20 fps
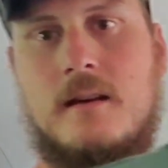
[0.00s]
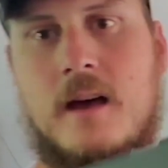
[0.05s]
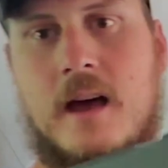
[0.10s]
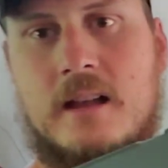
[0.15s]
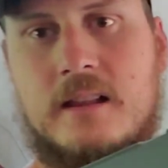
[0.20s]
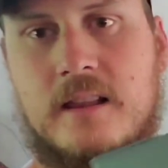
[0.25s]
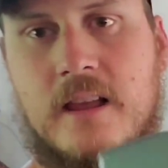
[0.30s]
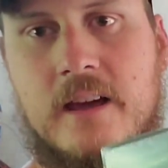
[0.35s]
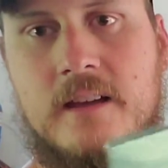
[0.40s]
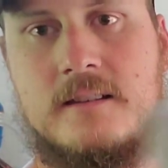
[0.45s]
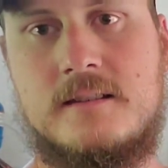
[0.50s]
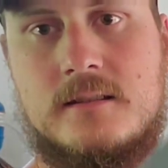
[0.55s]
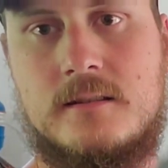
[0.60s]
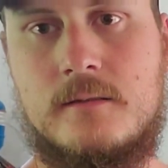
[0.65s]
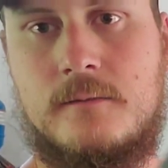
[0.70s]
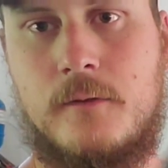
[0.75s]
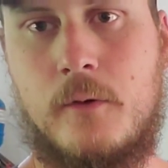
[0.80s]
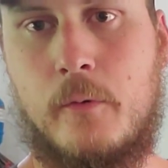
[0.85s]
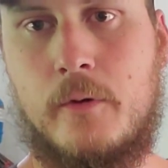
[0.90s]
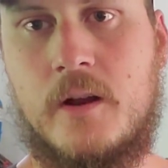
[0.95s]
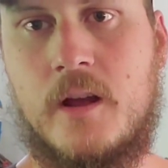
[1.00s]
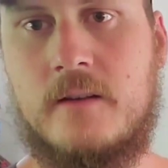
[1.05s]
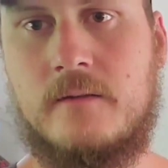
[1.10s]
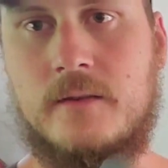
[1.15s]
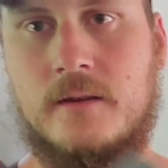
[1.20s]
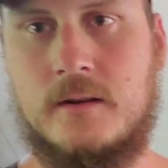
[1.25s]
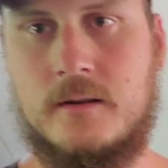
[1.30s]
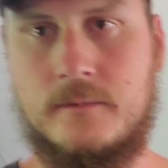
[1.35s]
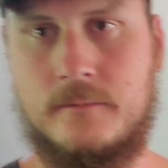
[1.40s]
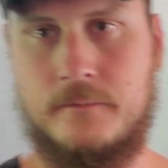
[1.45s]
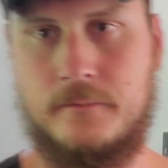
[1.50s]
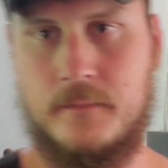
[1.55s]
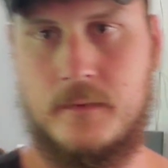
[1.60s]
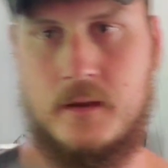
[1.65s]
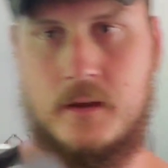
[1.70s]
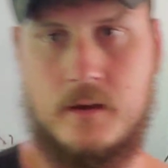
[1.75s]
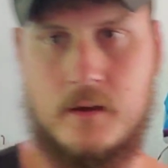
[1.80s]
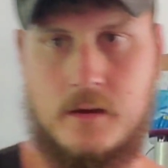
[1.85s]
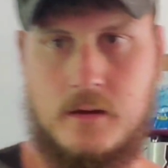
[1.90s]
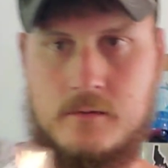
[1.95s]
headlights for whenever
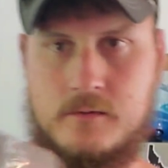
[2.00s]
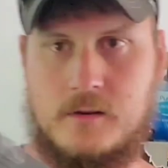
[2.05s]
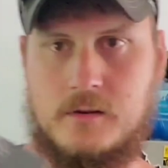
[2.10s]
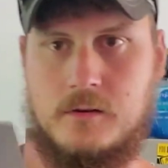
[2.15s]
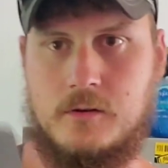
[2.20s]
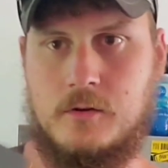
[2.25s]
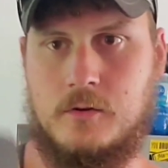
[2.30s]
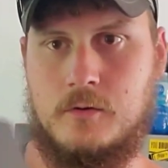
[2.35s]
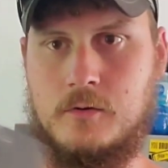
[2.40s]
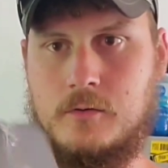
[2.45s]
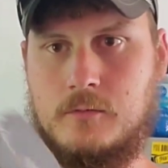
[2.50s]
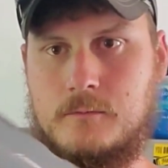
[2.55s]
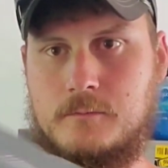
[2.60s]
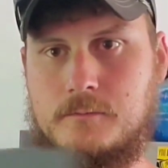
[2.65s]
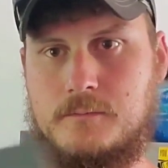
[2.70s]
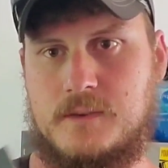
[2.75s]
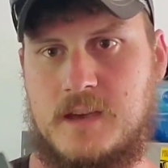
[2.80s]
the new